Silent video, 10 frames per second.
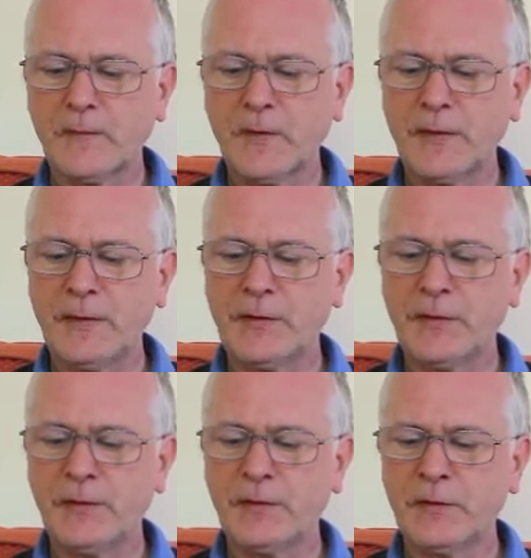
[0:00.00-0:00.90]
He
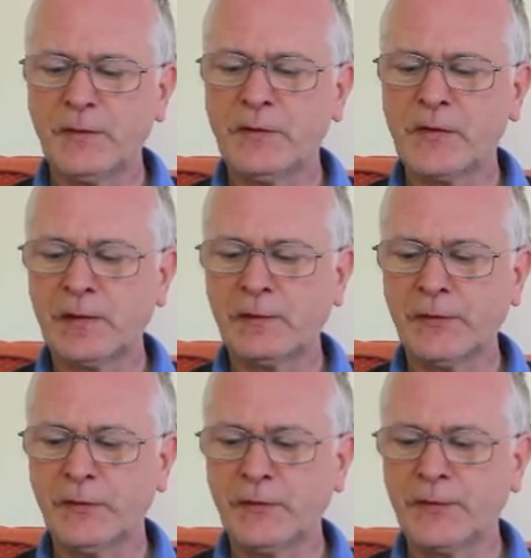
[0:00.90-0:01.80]
turned and unsaddled
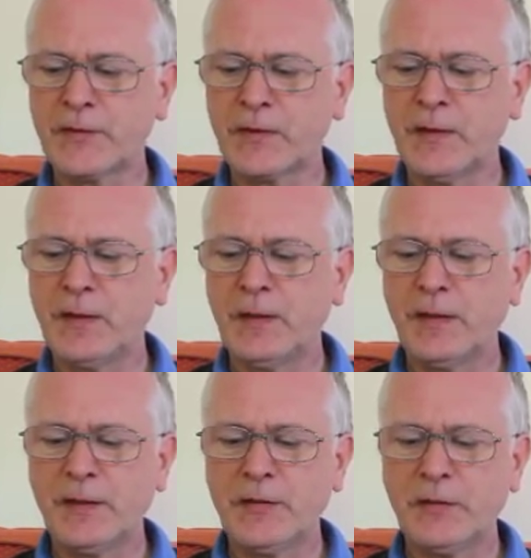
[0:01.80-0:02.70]
the horse
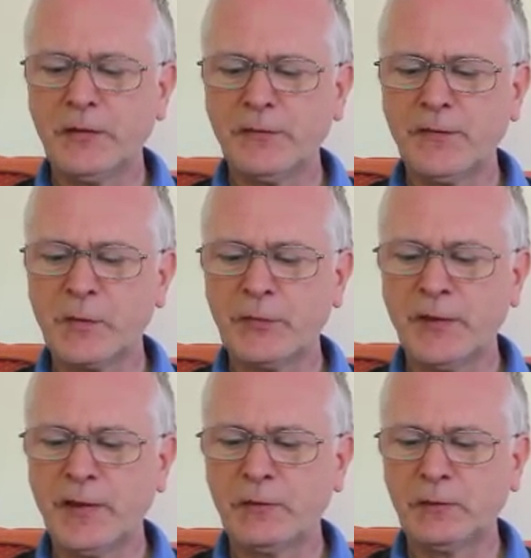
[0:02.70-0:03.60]
and took off its
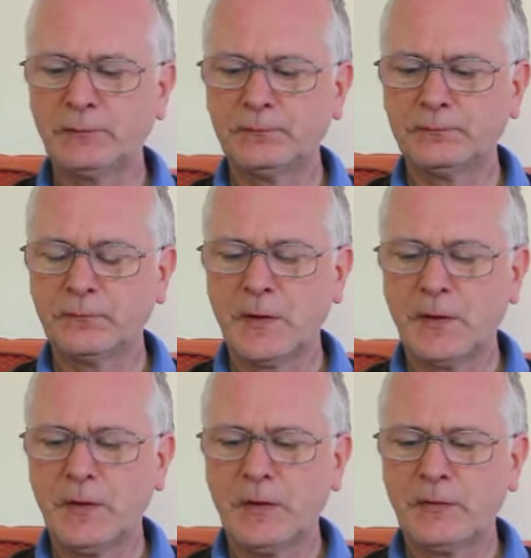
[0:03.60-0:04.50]
bridle.
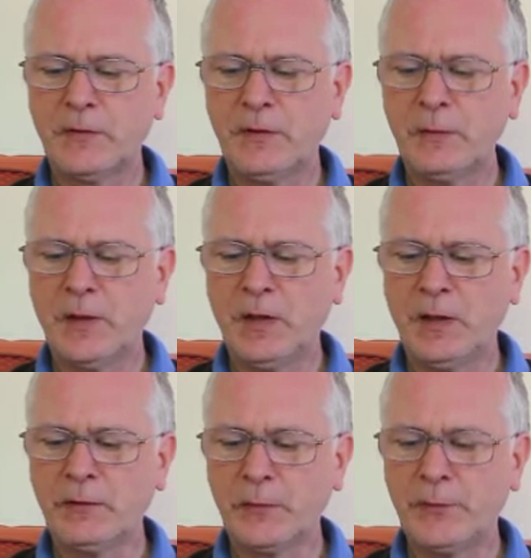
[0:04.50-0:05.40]
"Though you
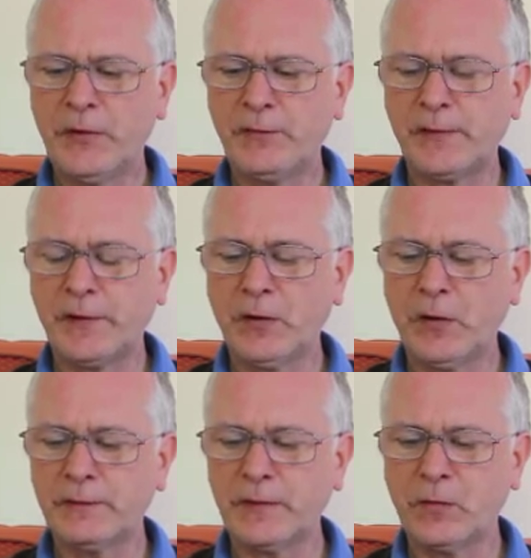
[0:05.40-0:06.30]
are a perfectly
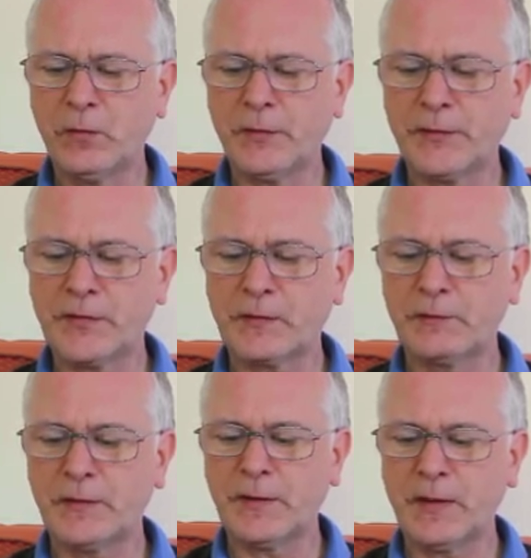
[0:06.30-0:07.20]
horrid horse,"
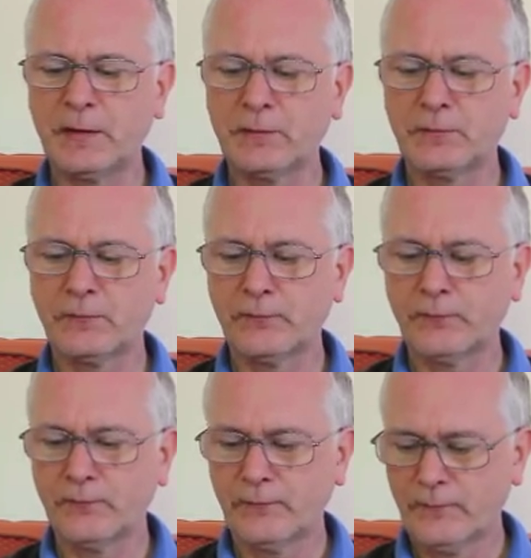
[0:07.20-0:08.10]
he said.
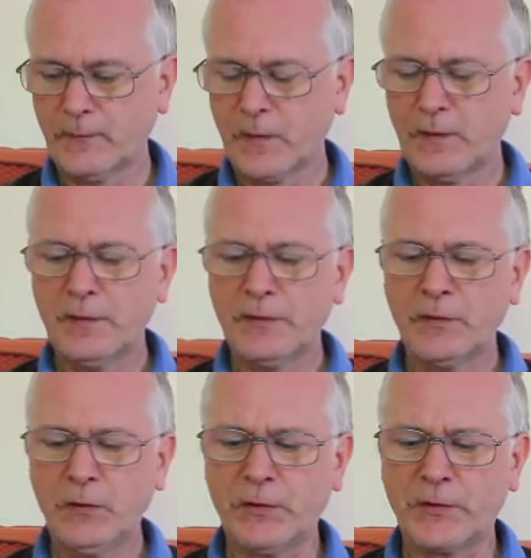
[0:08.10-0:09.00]
The
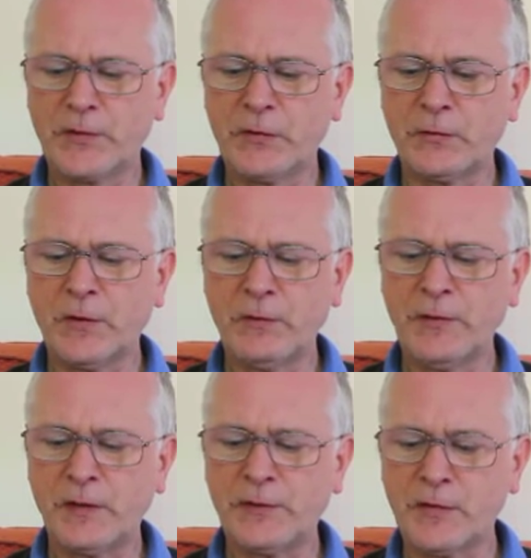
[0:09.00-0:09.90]
horse took no
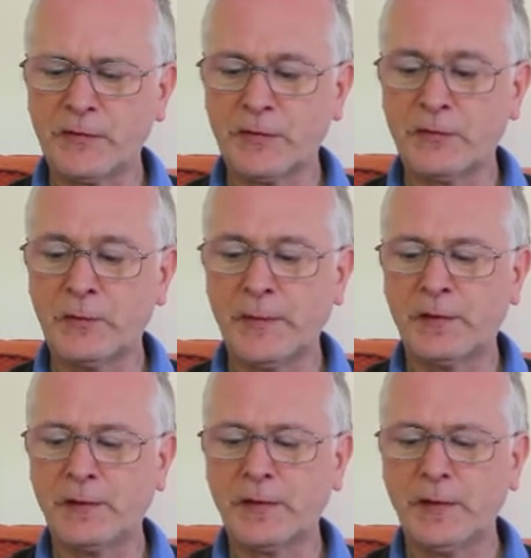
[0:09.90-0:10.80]
notice of this
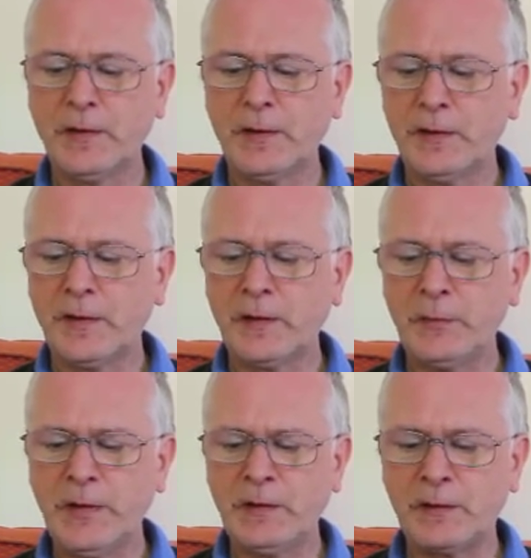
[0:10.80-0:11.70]
remark and
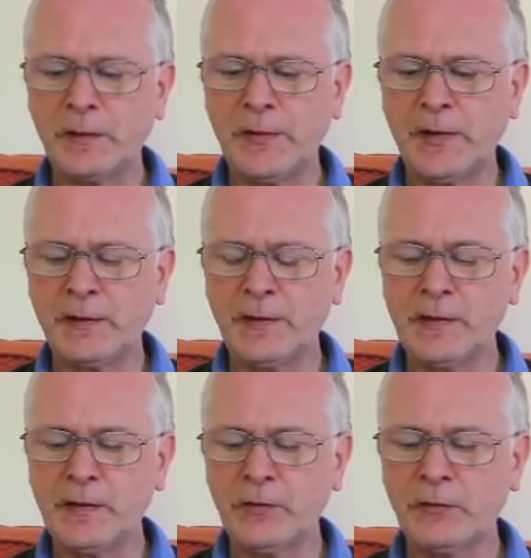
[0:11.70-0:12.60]
immediately began
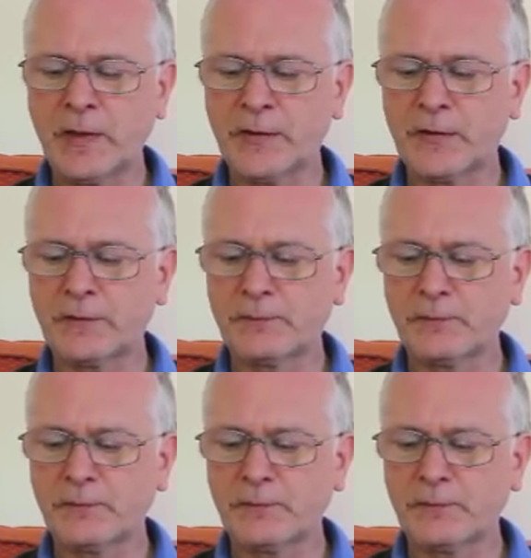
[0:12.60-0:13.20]
eating grass.